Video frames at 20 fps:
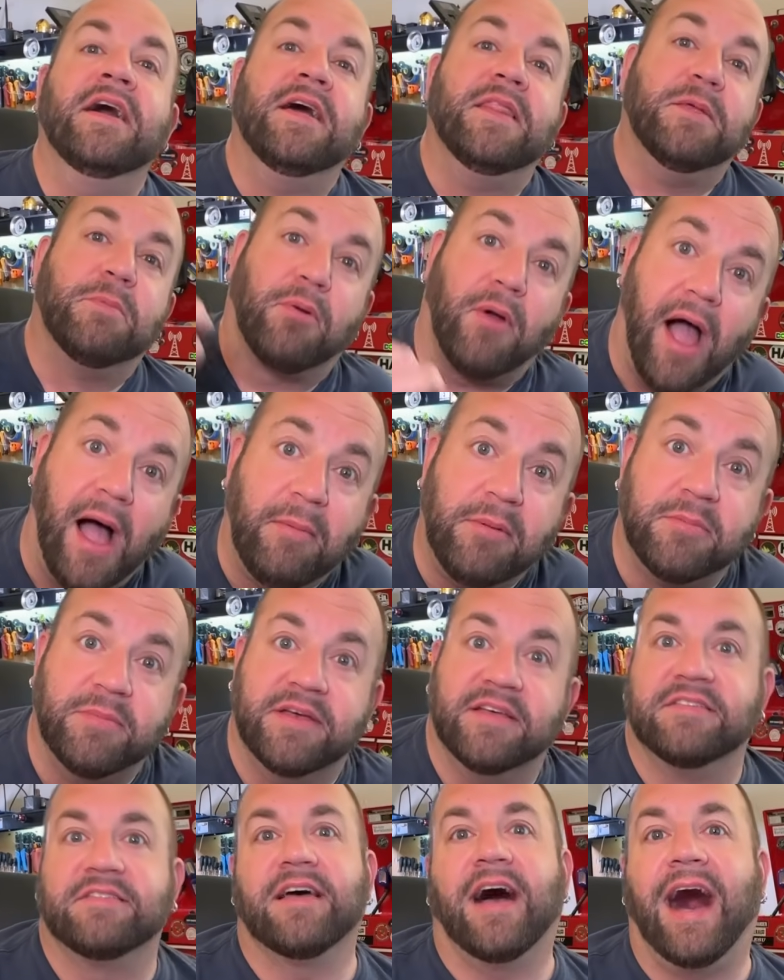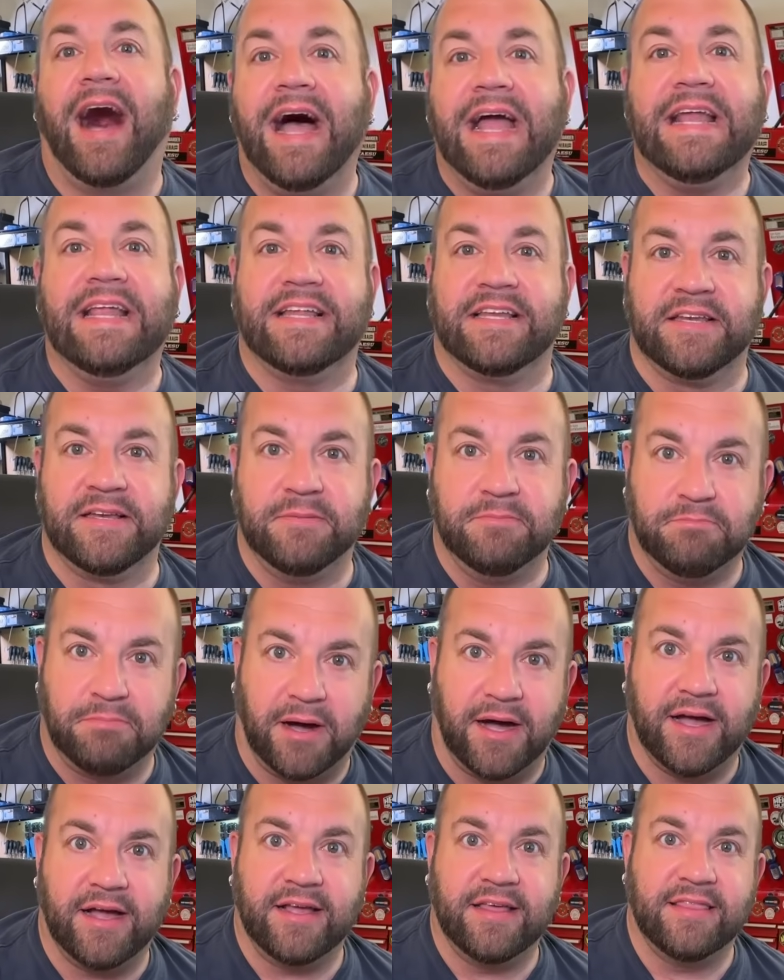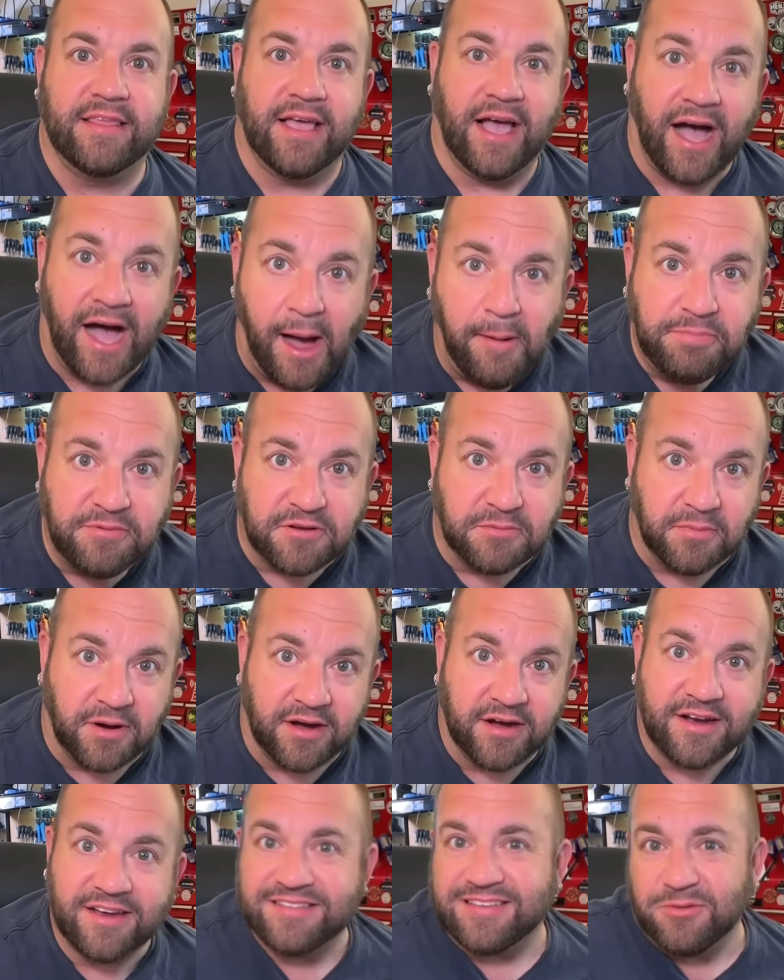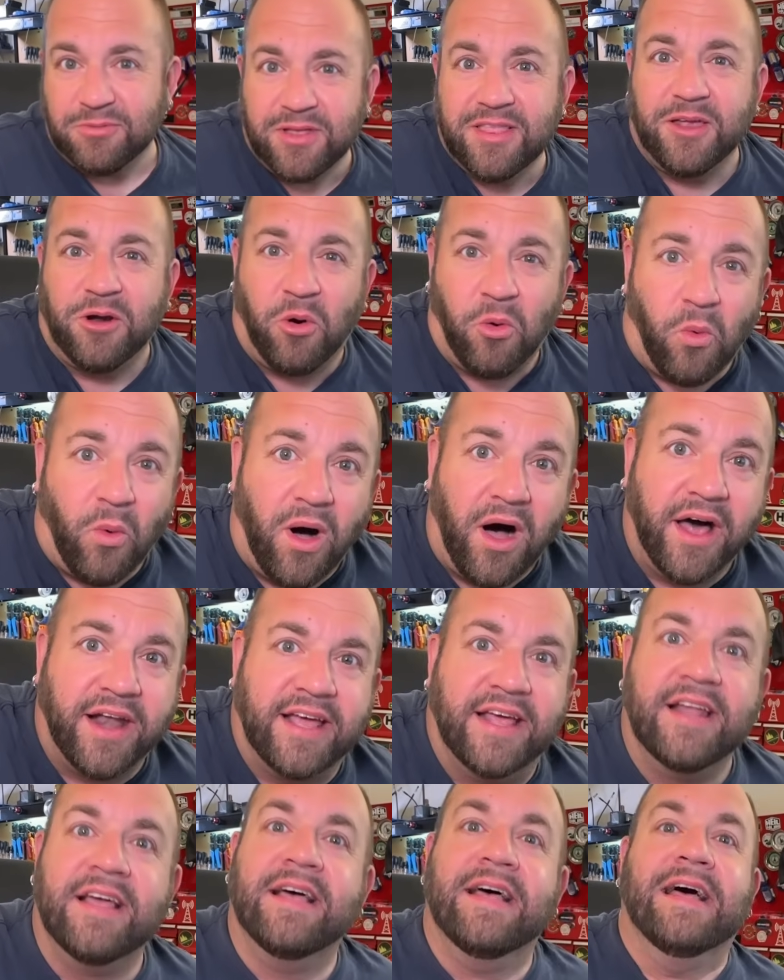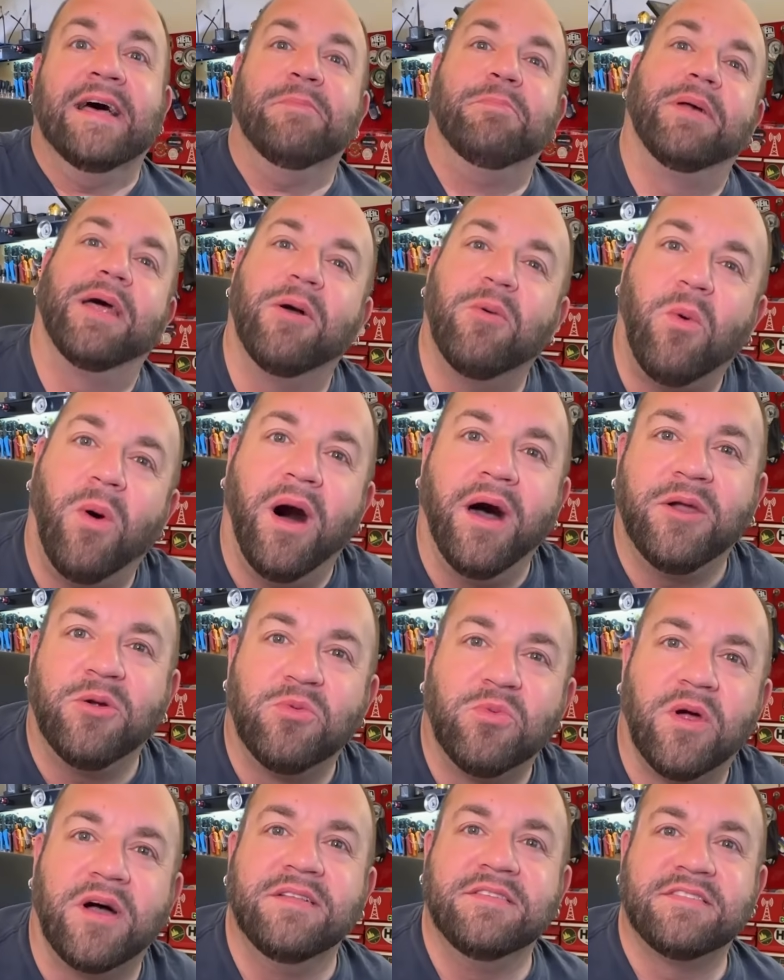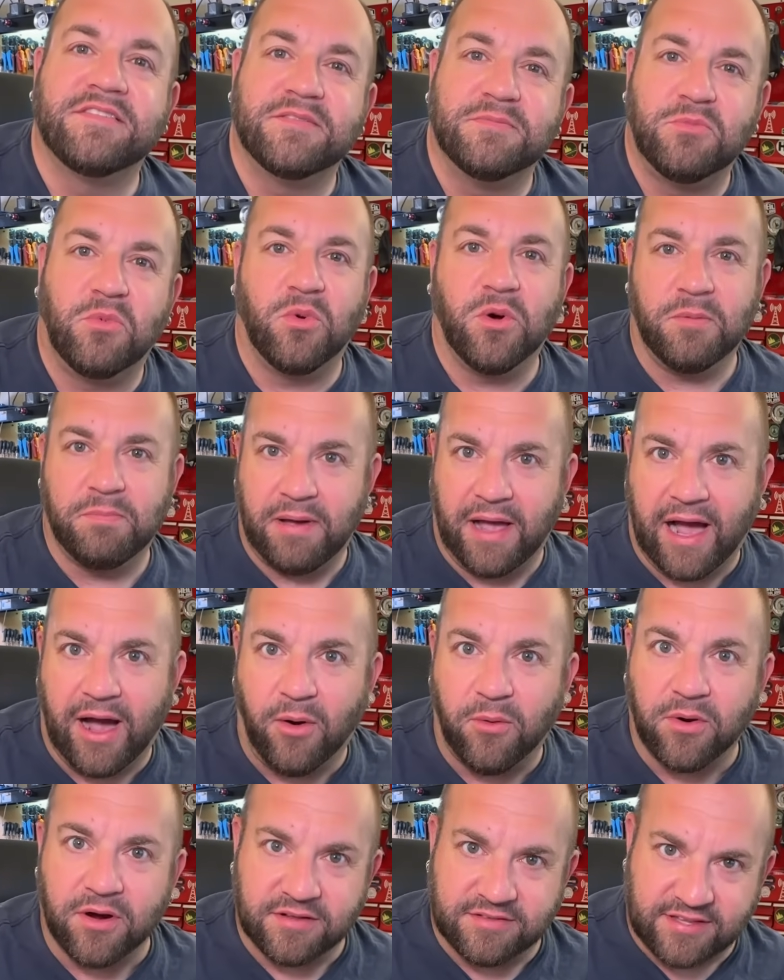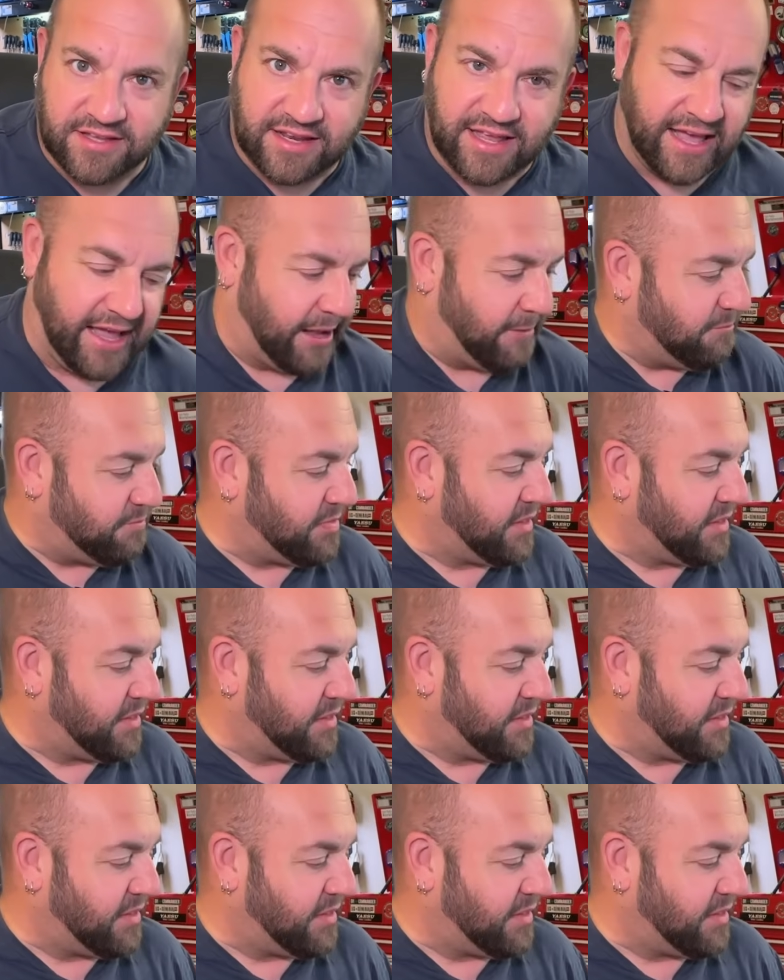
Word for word: The problem is I didn't buy the Optima because I really don't want it, but I wanna run some more power today.